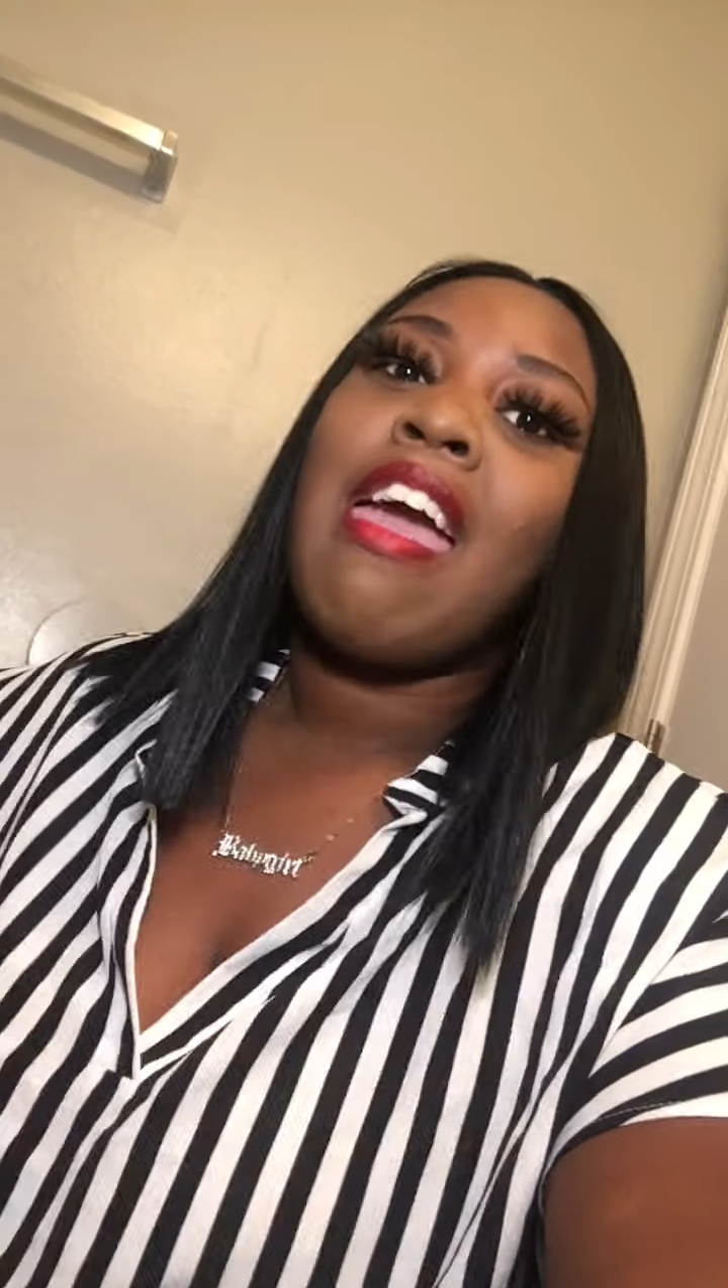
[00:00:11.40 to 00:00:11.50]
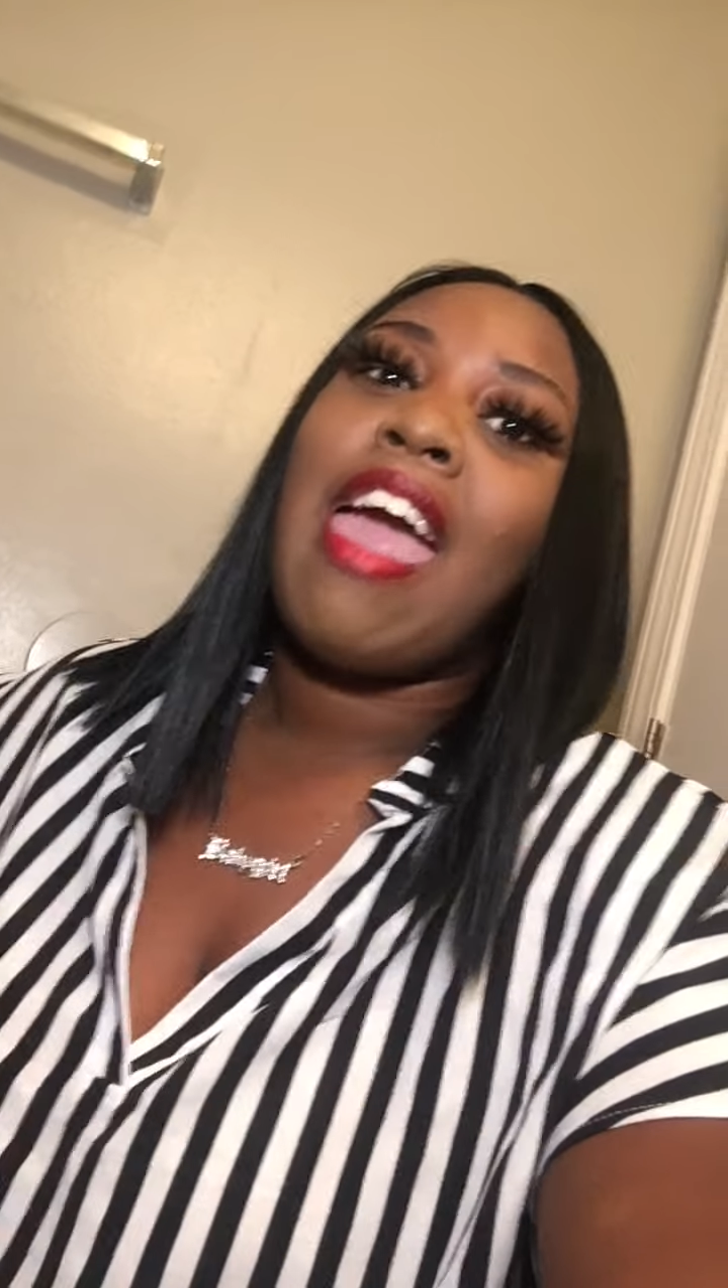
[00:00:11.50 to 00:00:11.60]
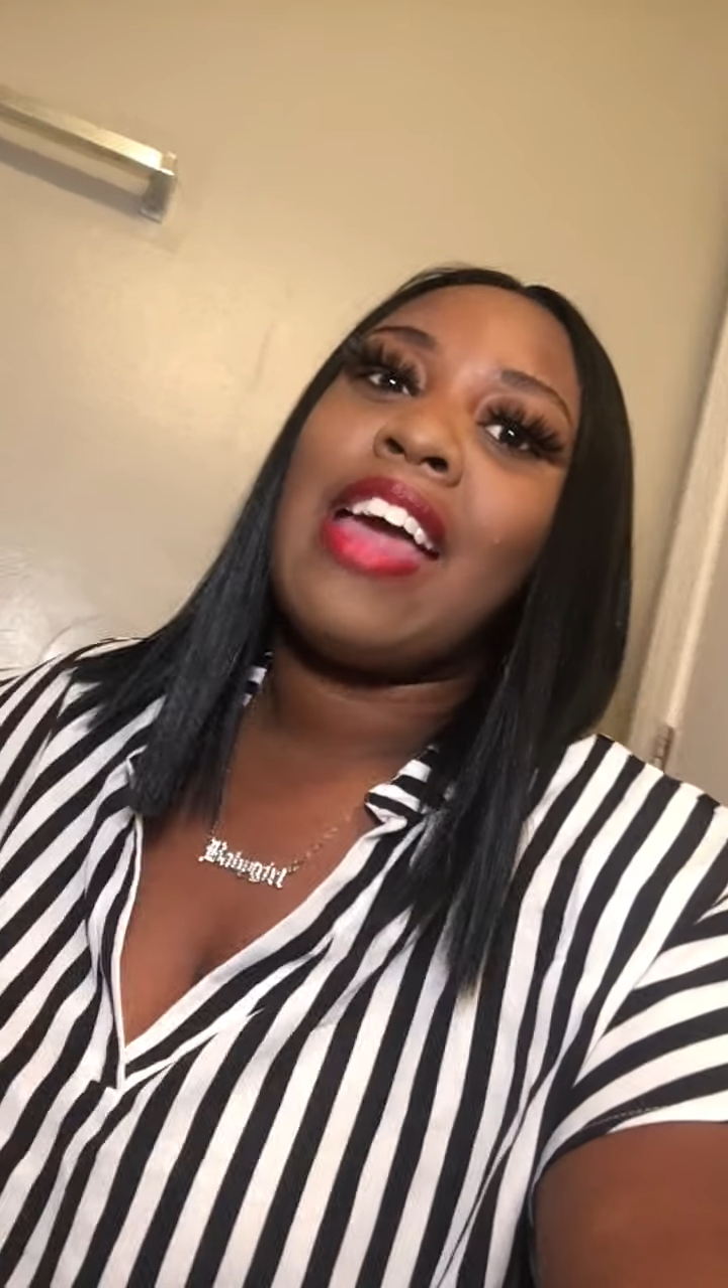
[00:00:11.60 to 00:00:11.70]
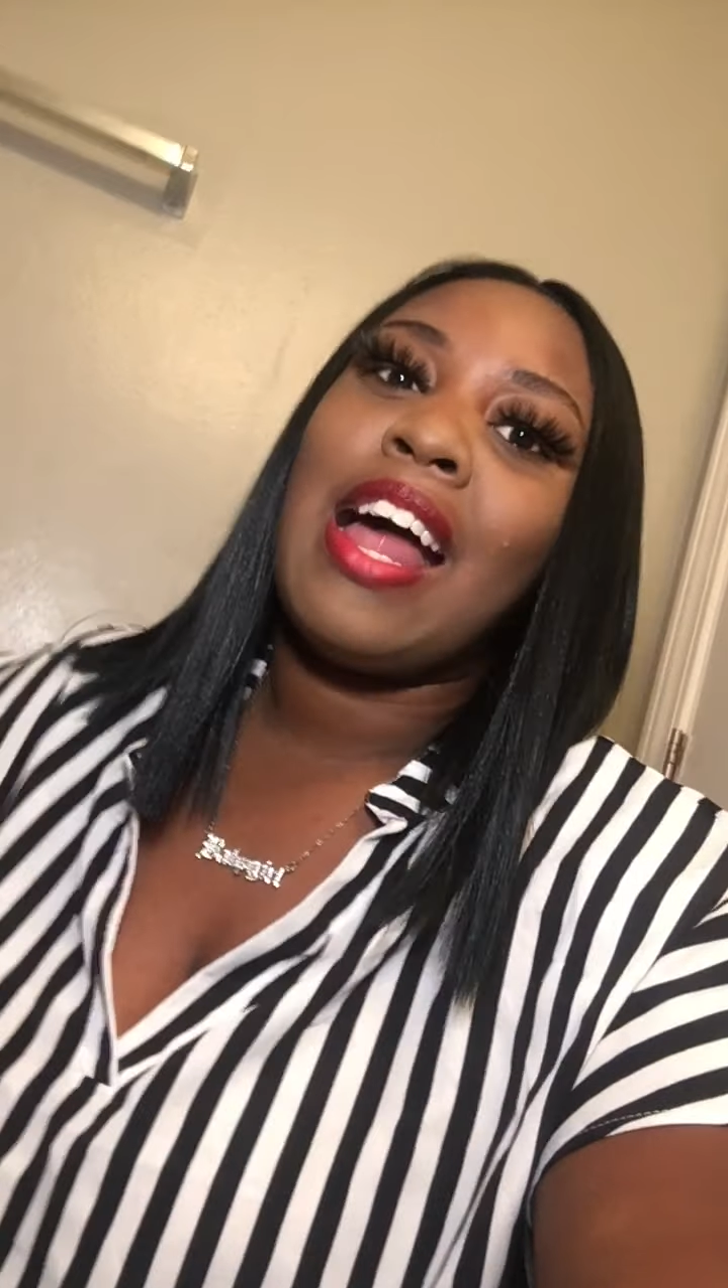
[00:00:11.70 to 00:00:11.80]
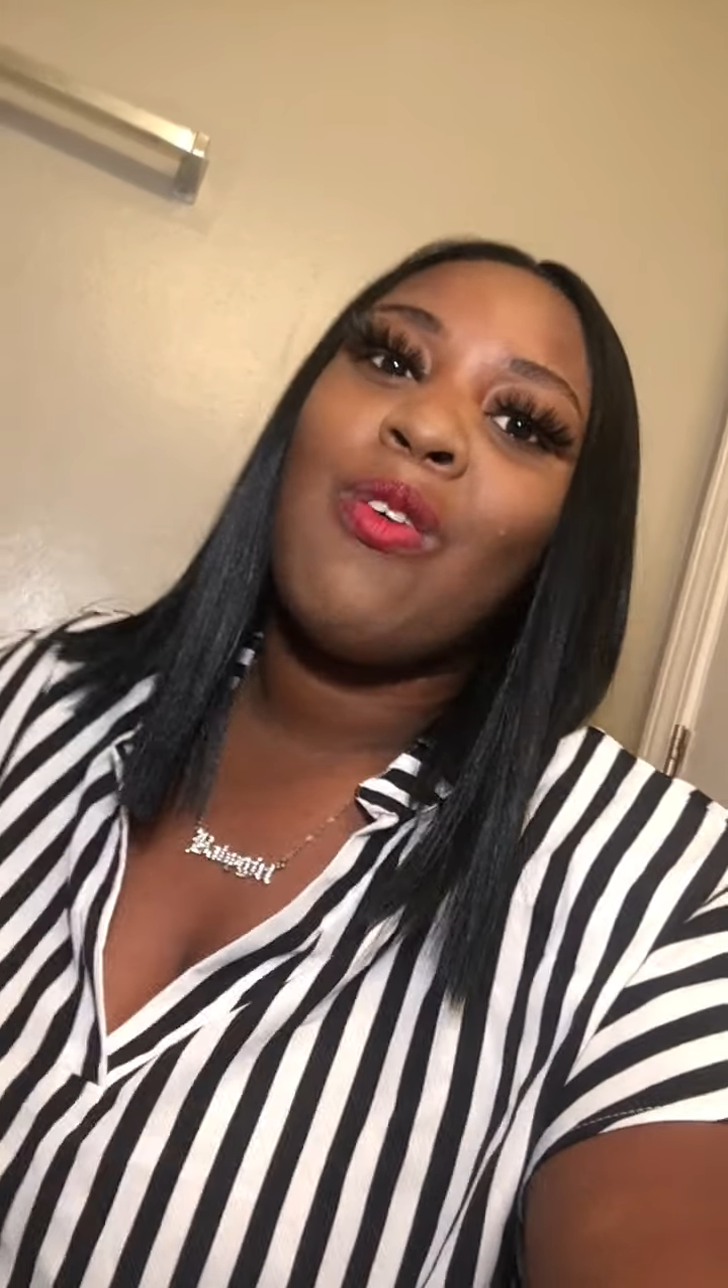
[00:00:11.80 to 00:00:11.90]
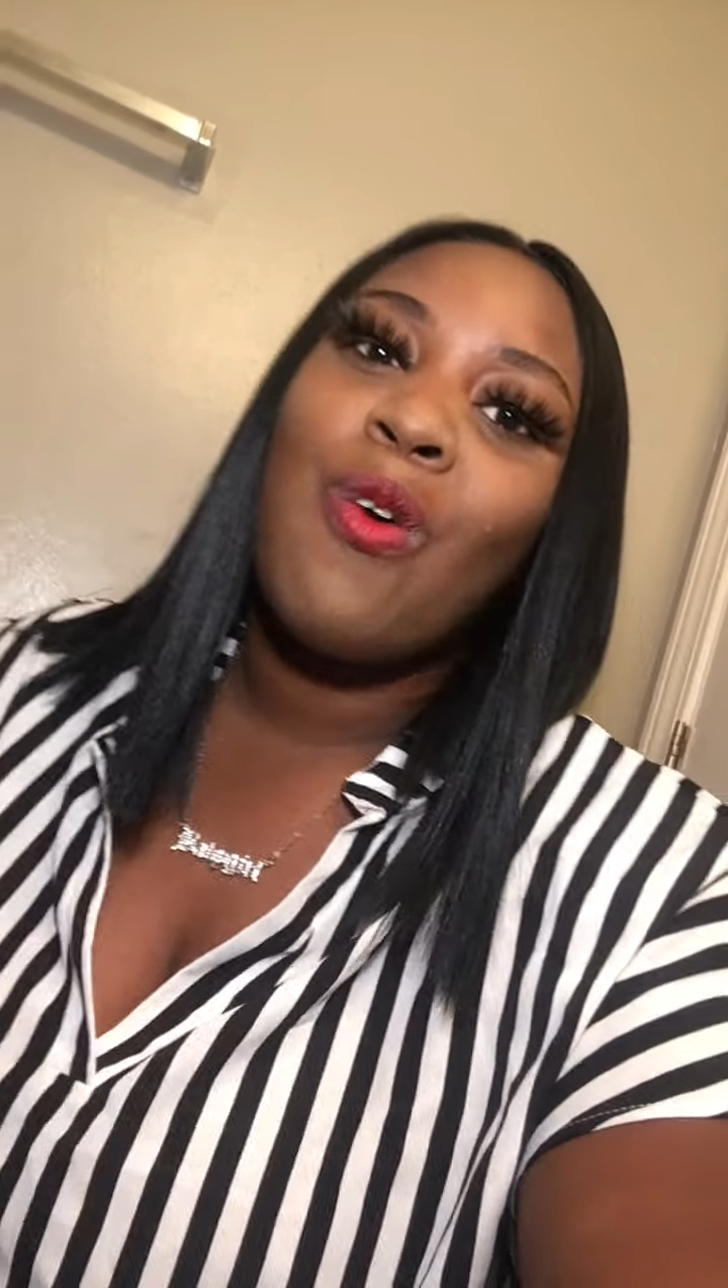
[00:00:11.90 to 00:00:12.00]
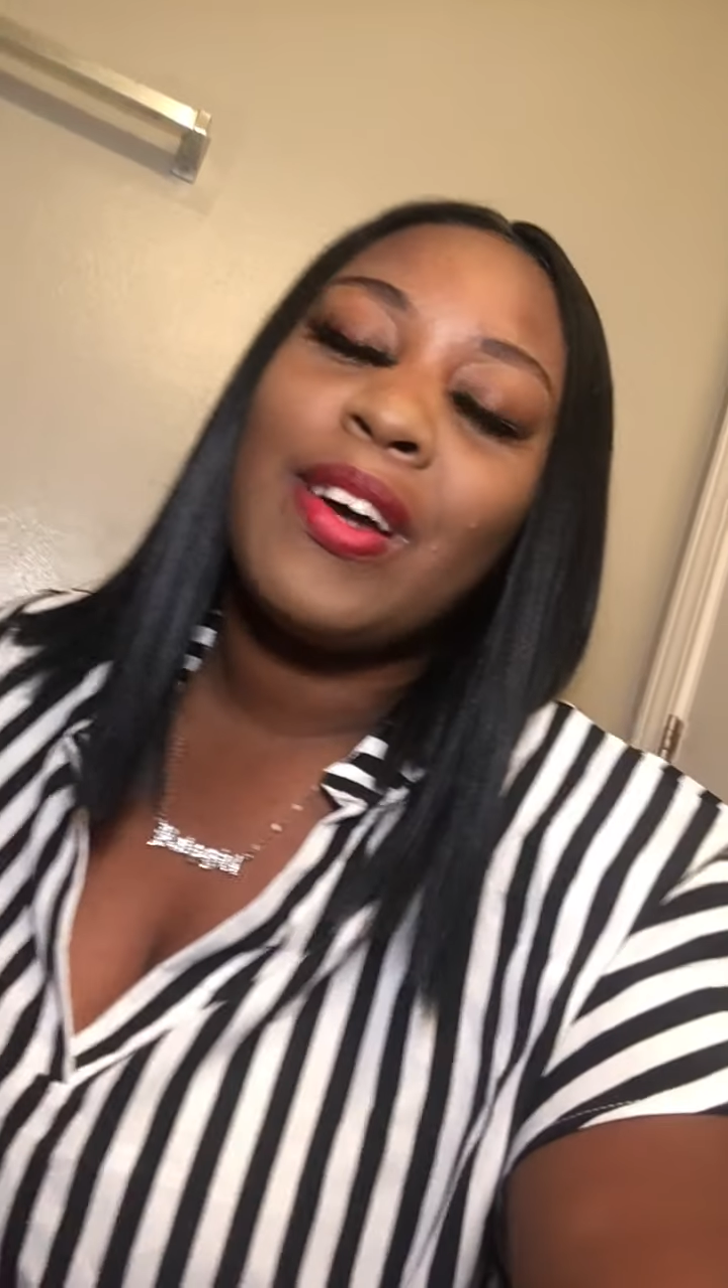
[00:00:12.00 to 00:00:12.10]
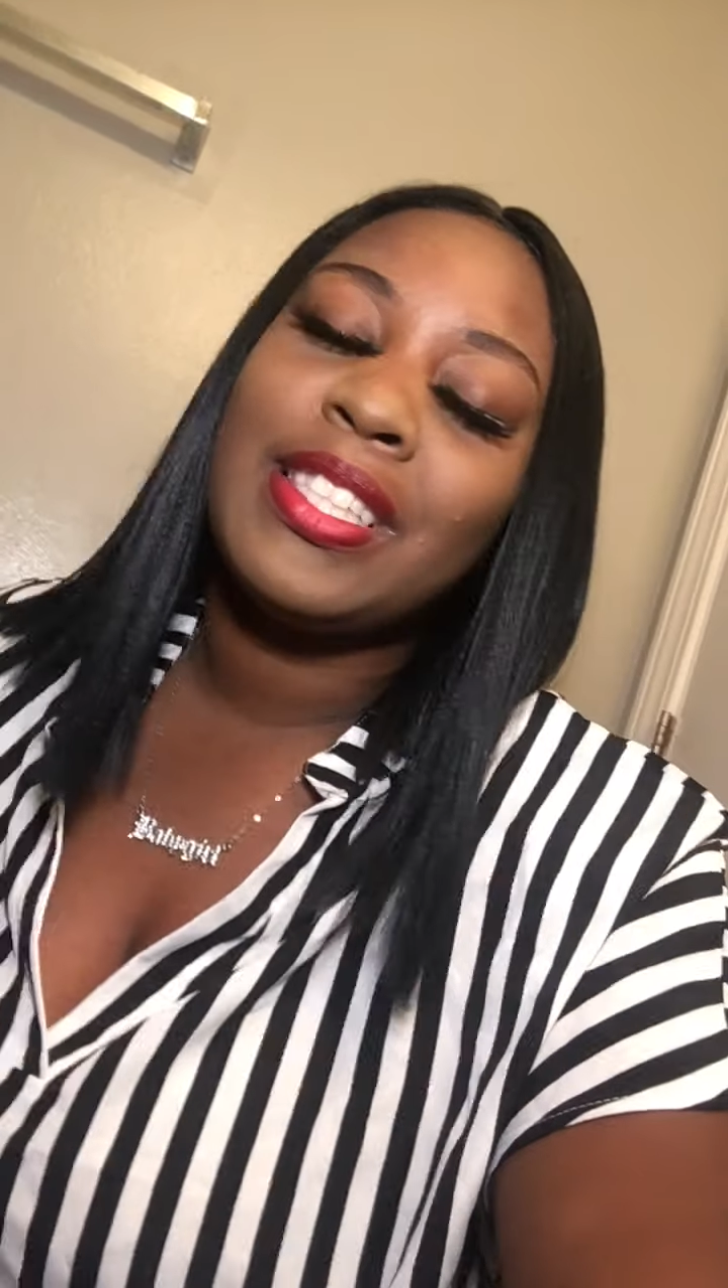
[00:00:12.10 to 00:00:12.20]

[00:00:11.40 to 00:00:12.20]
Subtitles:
and I want